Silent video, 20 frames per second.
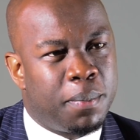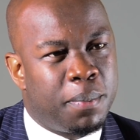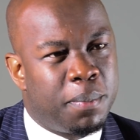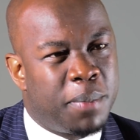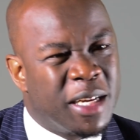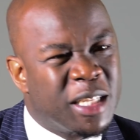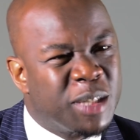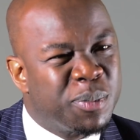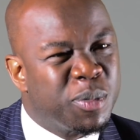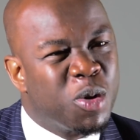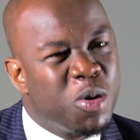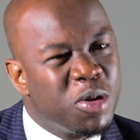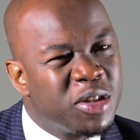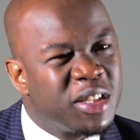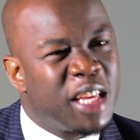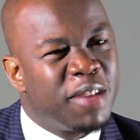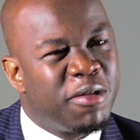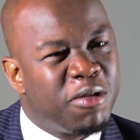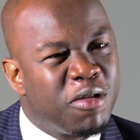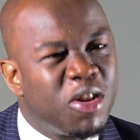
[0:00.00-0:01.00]
But it's because
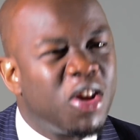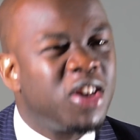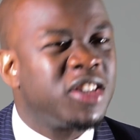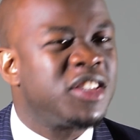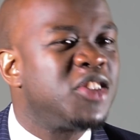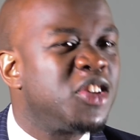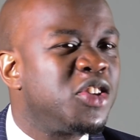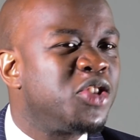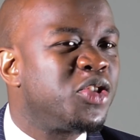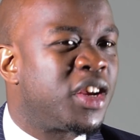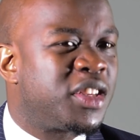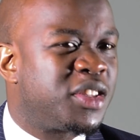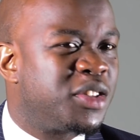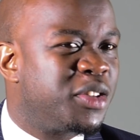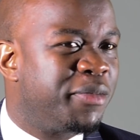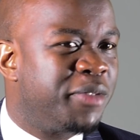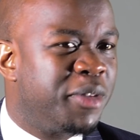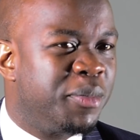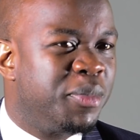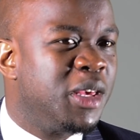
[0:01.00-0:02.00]
they've lost the trust
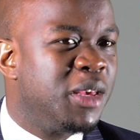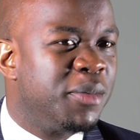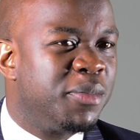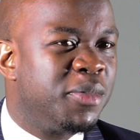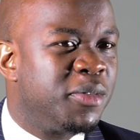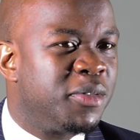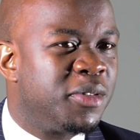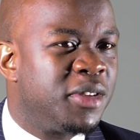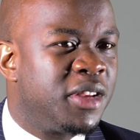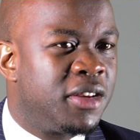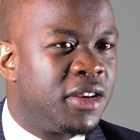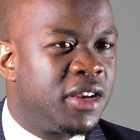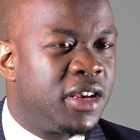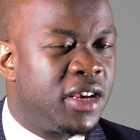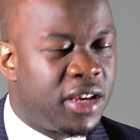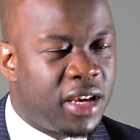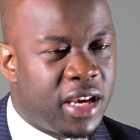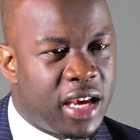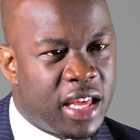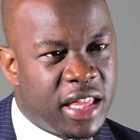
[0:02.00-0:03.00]
of the people
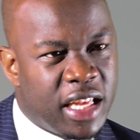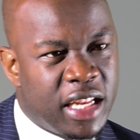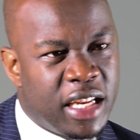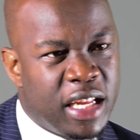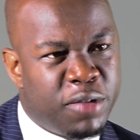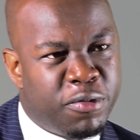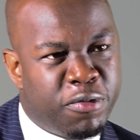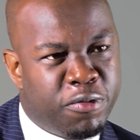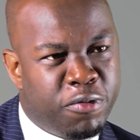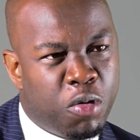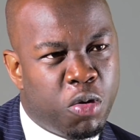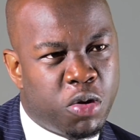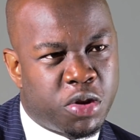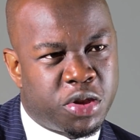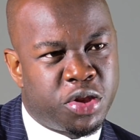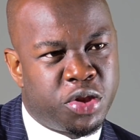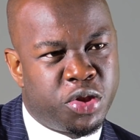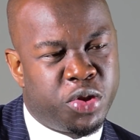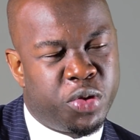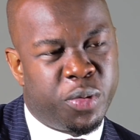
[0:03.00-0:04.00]
and they need
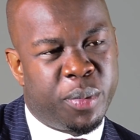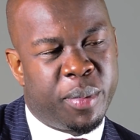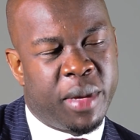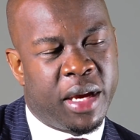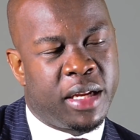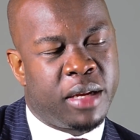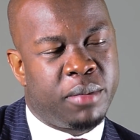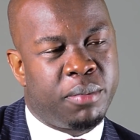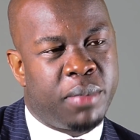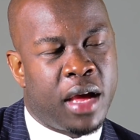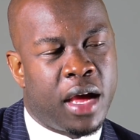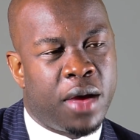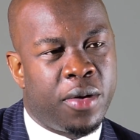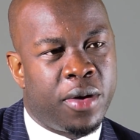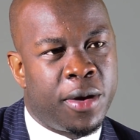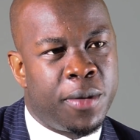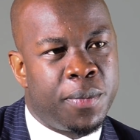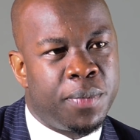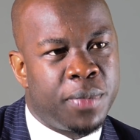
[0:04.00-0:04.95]
force to remain in power.